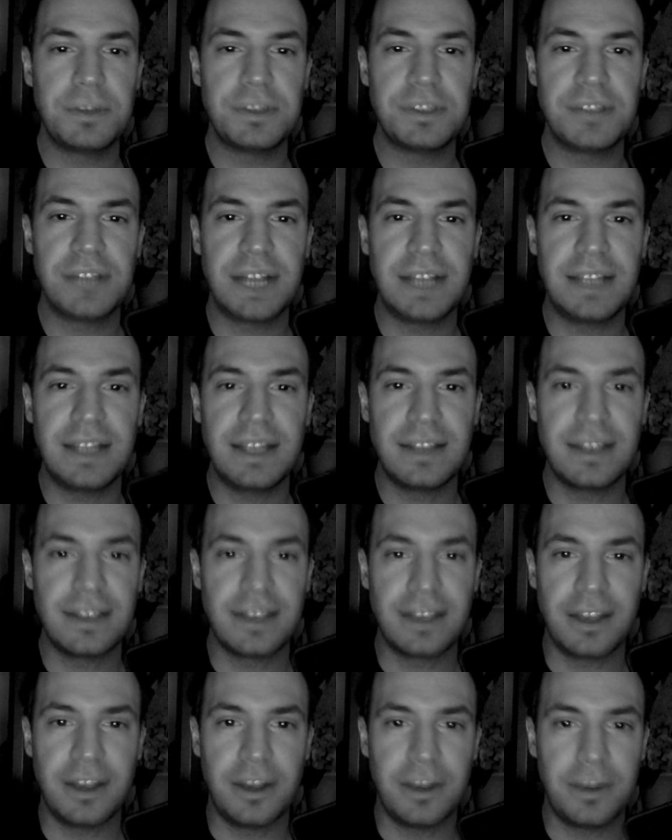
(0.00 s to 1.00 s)
reason I tend to
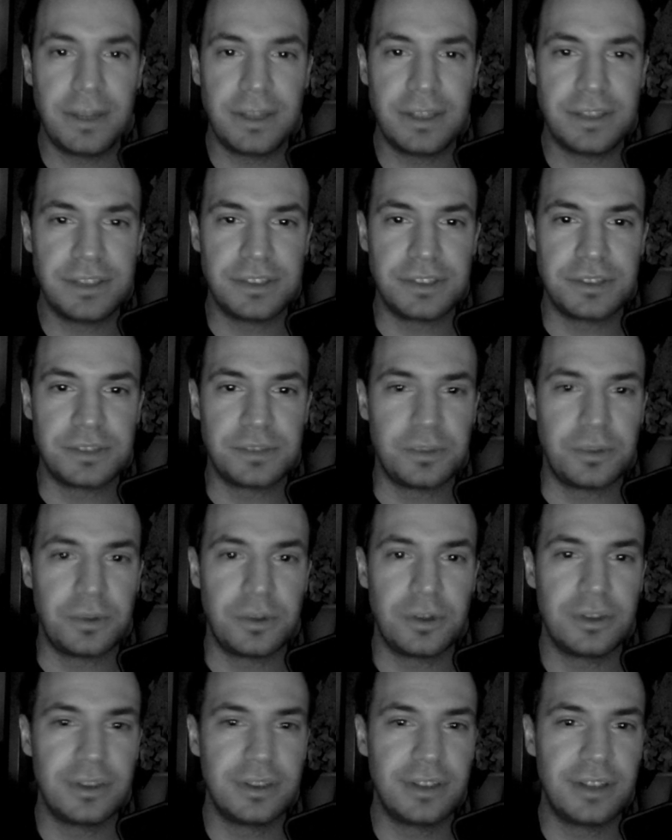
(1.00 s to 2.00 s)
care about these things
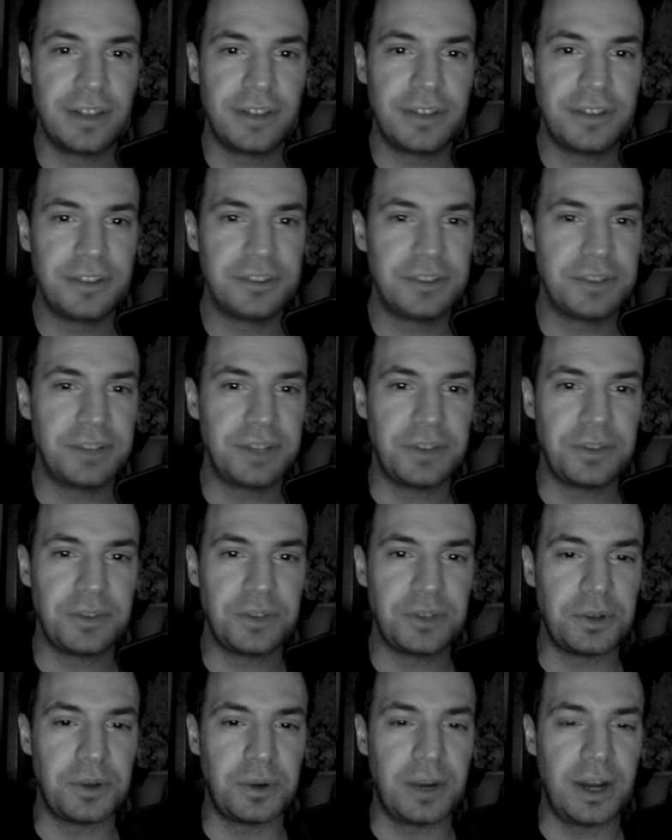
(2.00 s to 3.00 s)
more than others. I
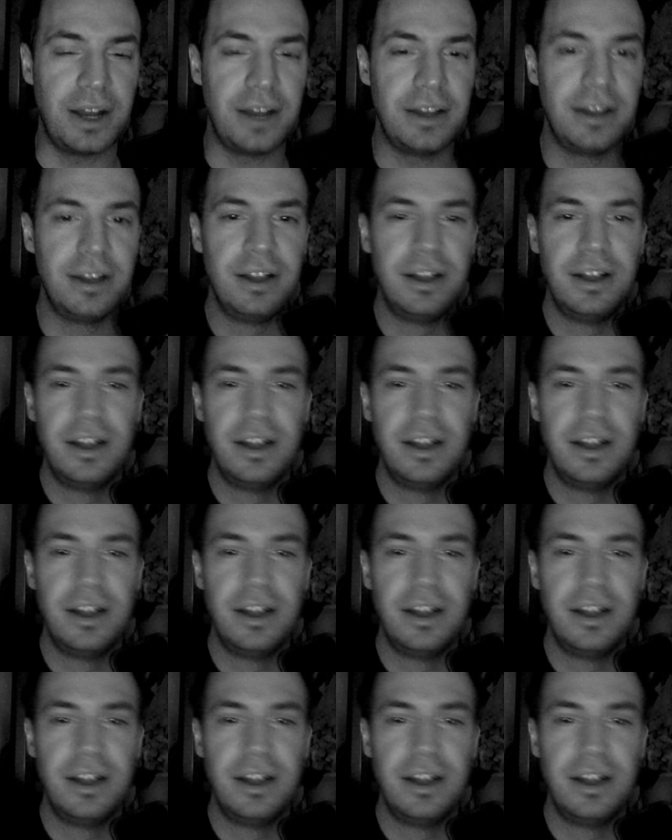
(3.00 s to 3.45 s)
don't know why.